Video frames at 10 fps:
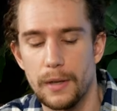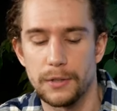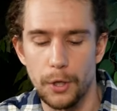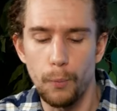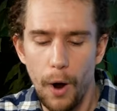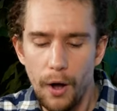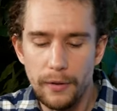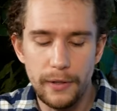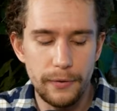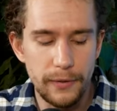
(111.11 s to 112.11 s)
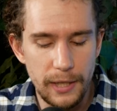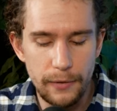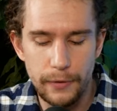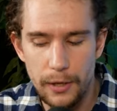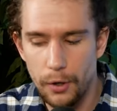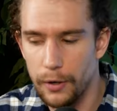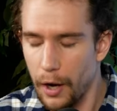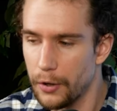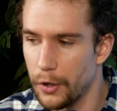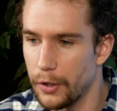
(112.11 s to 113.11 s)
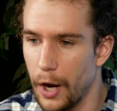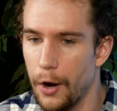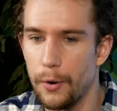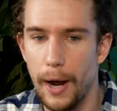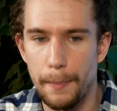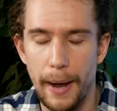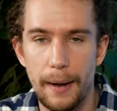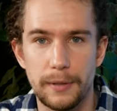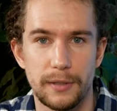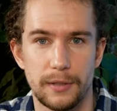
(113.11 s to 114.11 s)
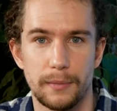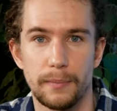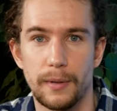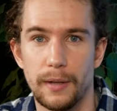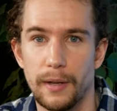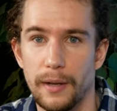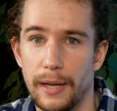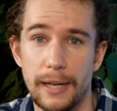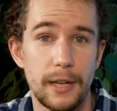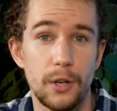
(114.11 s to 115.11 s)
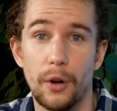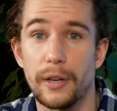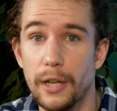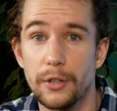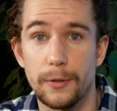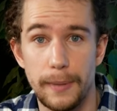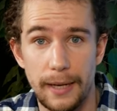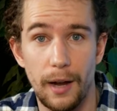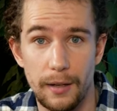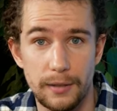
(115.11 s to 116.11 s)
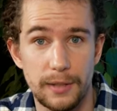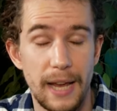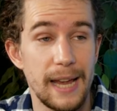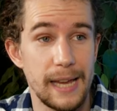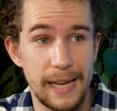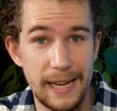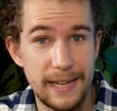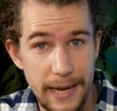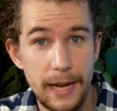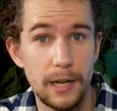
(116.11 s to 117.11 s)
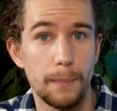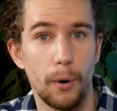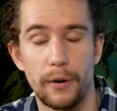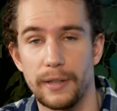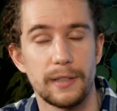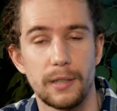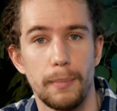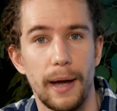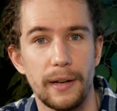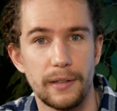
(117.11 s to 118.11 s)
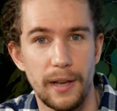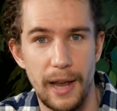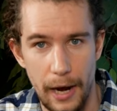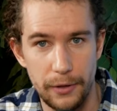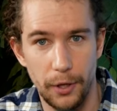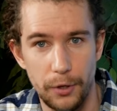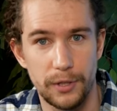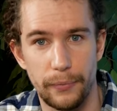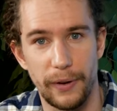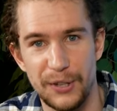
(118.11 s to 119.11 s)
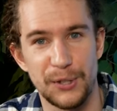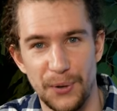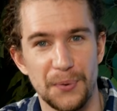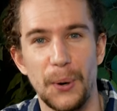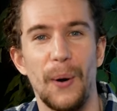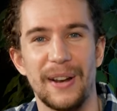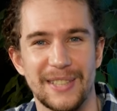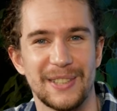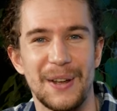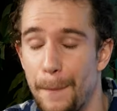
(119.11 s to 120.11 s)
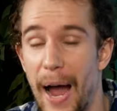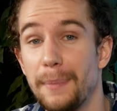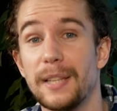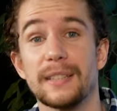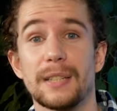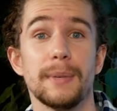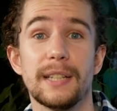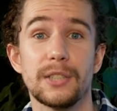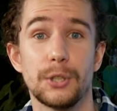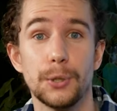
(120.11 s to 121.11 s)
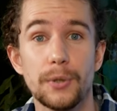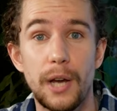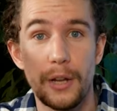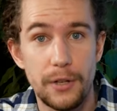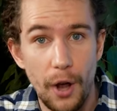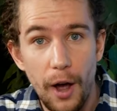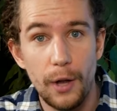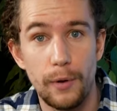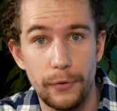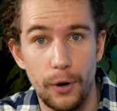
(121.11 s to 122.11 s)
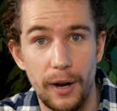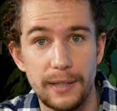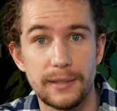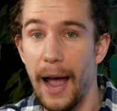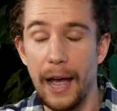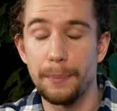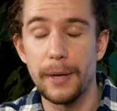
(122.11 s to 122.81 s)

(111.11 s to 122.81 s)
So while the thief did not undergo a baptism, he did not need to because he did participate in the crucifixion of Christ. Baptism is to die with Christ and